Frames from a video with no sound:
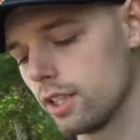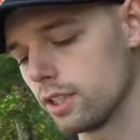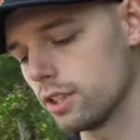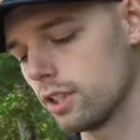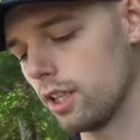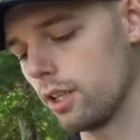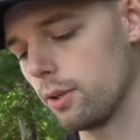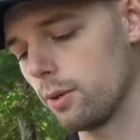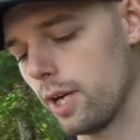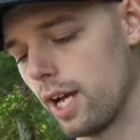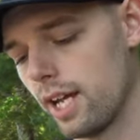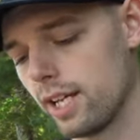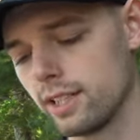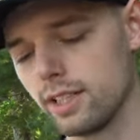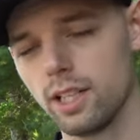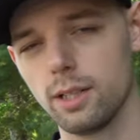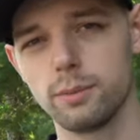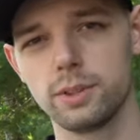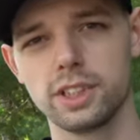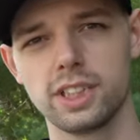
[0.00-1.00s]
So I
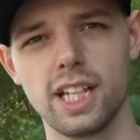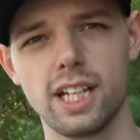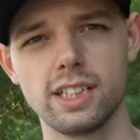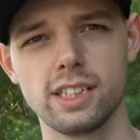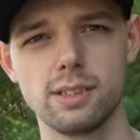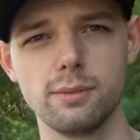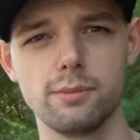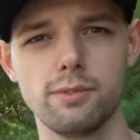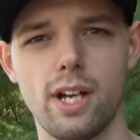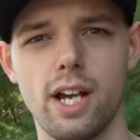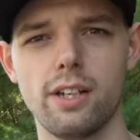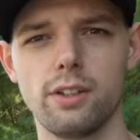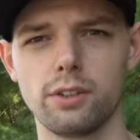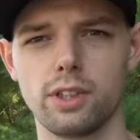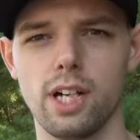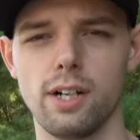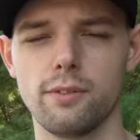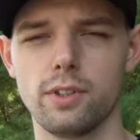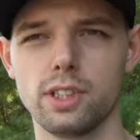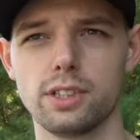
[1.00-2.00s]
ended up just getting some vinyl
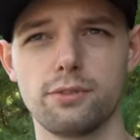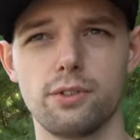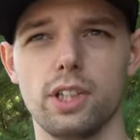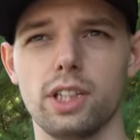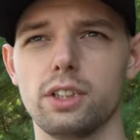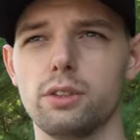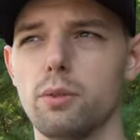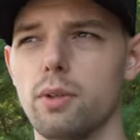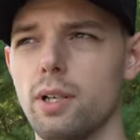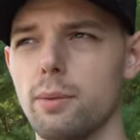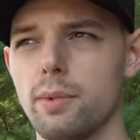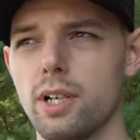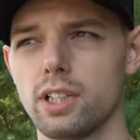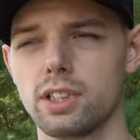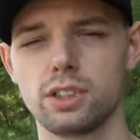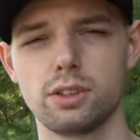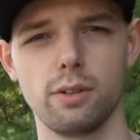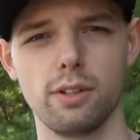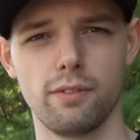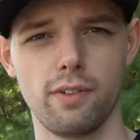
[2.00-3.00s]
covers for like 20
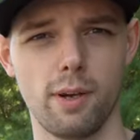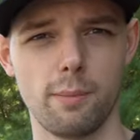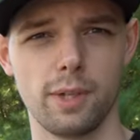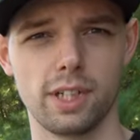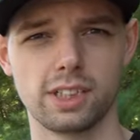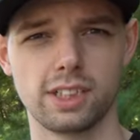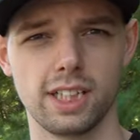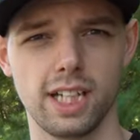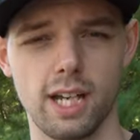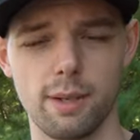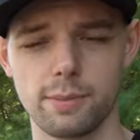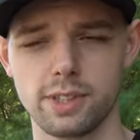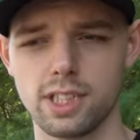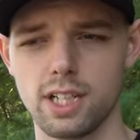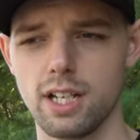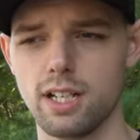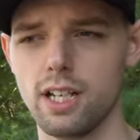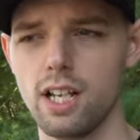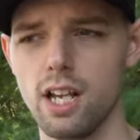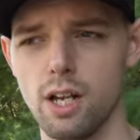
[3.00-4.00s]
bucks, 25 bucks on
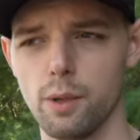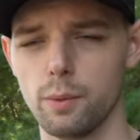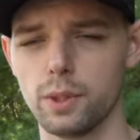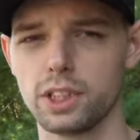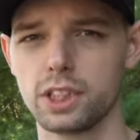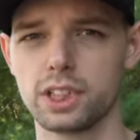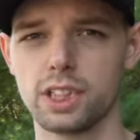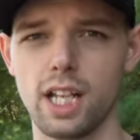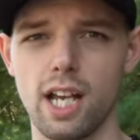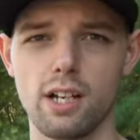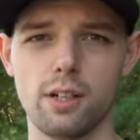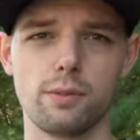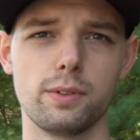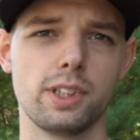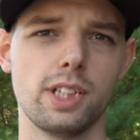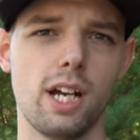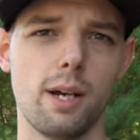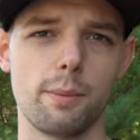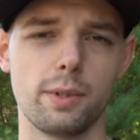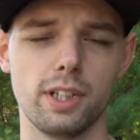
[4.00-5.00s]
Amazon, which slide over
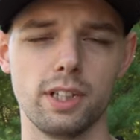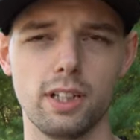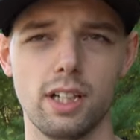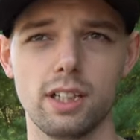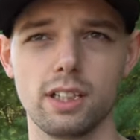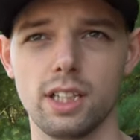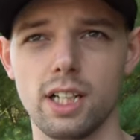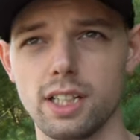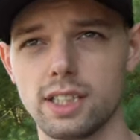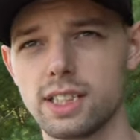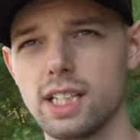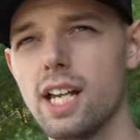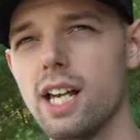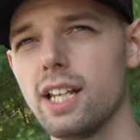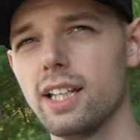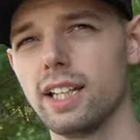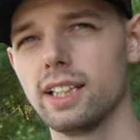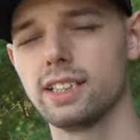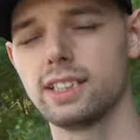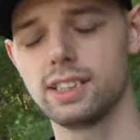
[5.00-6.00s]
top of the lug nuts.
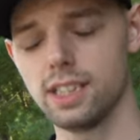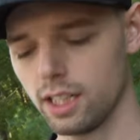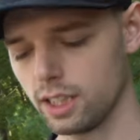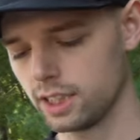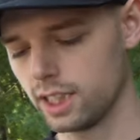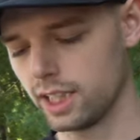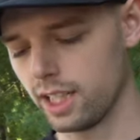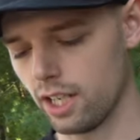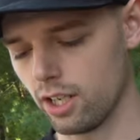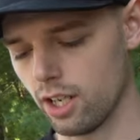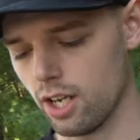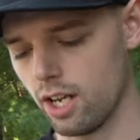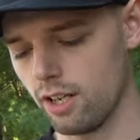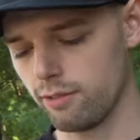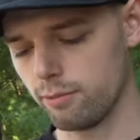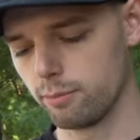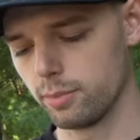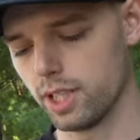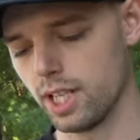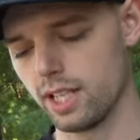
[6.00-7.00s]
They suck to get
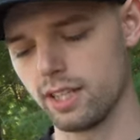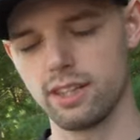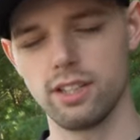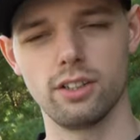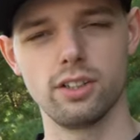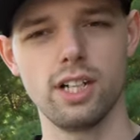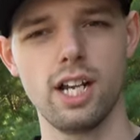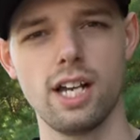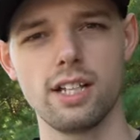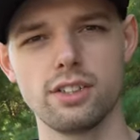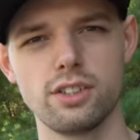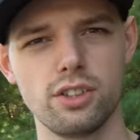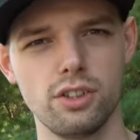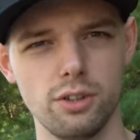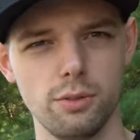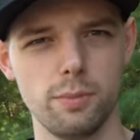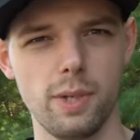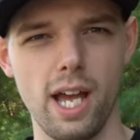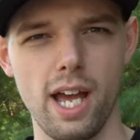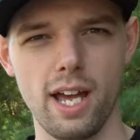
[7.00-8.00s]
off, but they're not
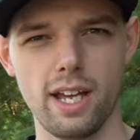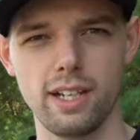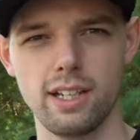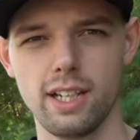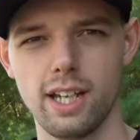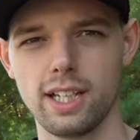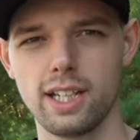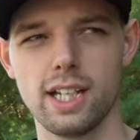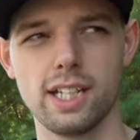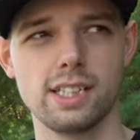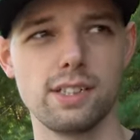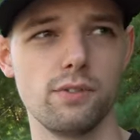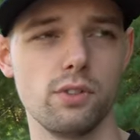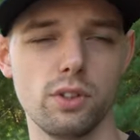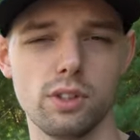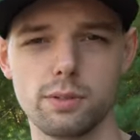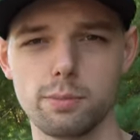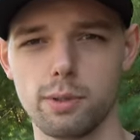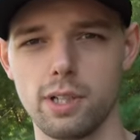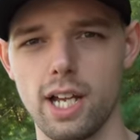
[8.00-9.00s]
too bad. I guess if you
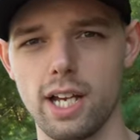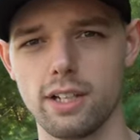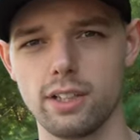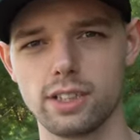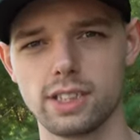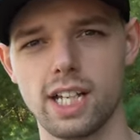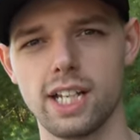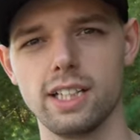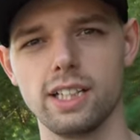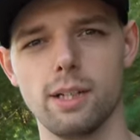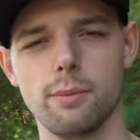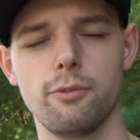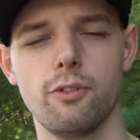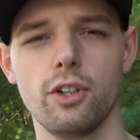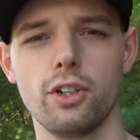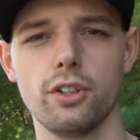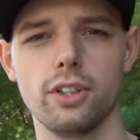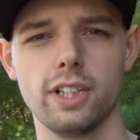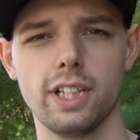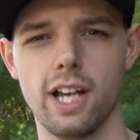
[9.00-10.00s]
use pliers, I ended up
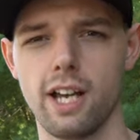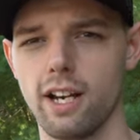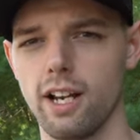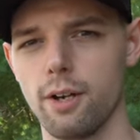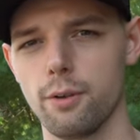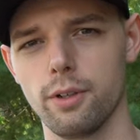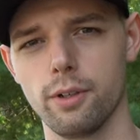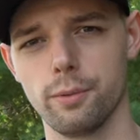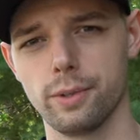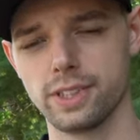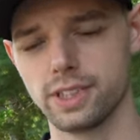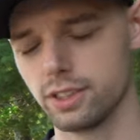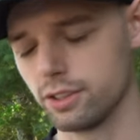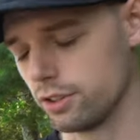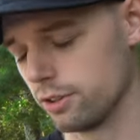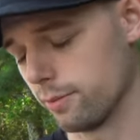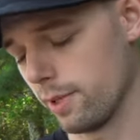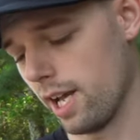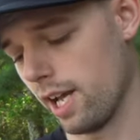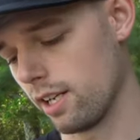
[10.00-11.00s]
figuring that out and it wasn't
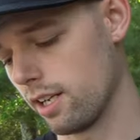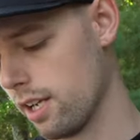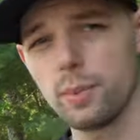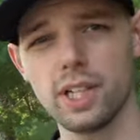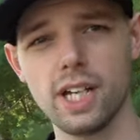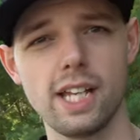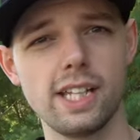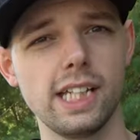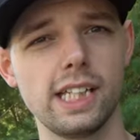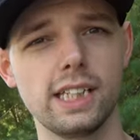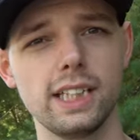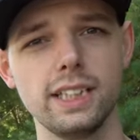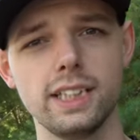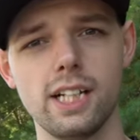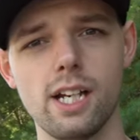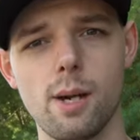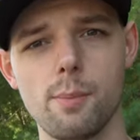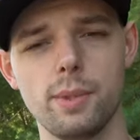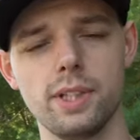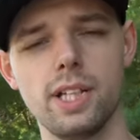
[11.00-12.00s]
too bad. But yeah, they cleaned
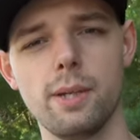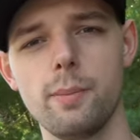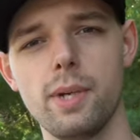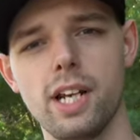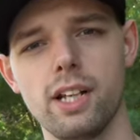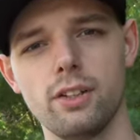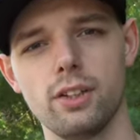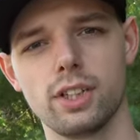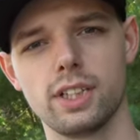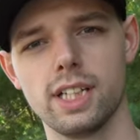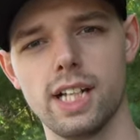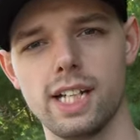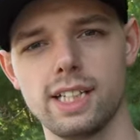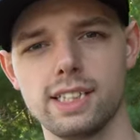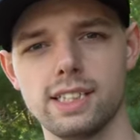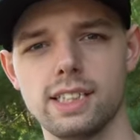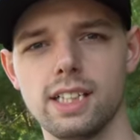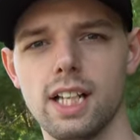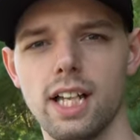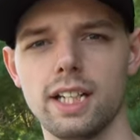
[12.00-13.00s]
it up and they made it look
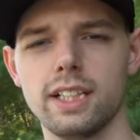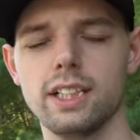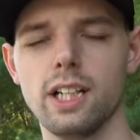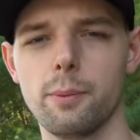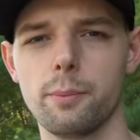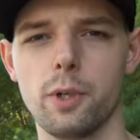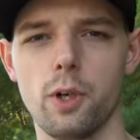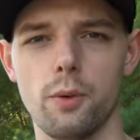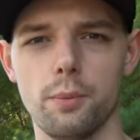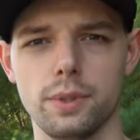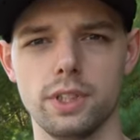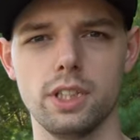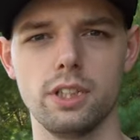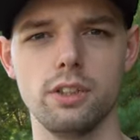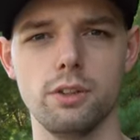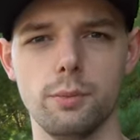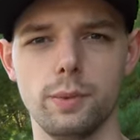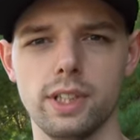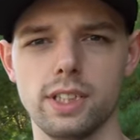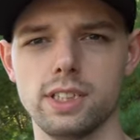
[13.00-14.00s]
nice until I ended up going with the
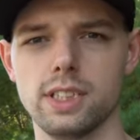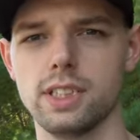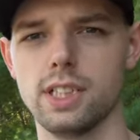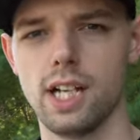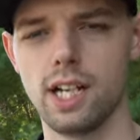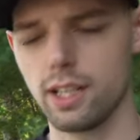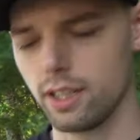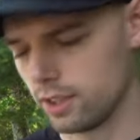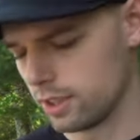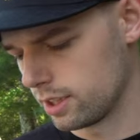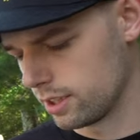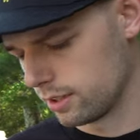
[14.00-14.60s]
new wheels and tires.